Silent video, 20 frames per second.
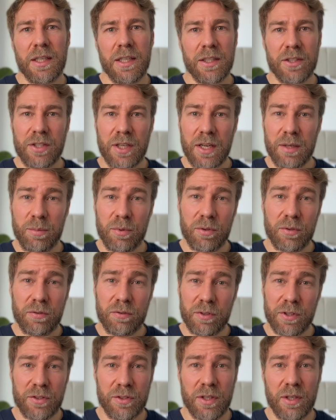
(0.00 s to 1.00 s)
Airtable,
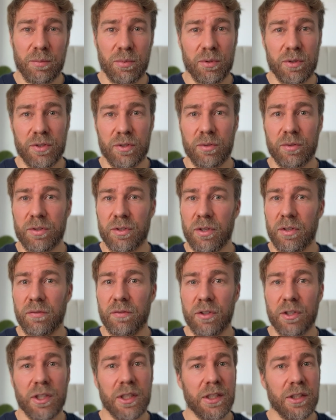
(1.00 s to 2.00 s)
for example, is also
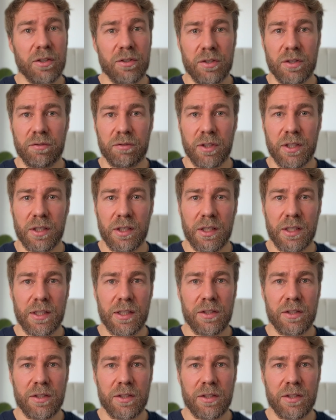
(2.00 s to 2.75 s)
very user-friendly.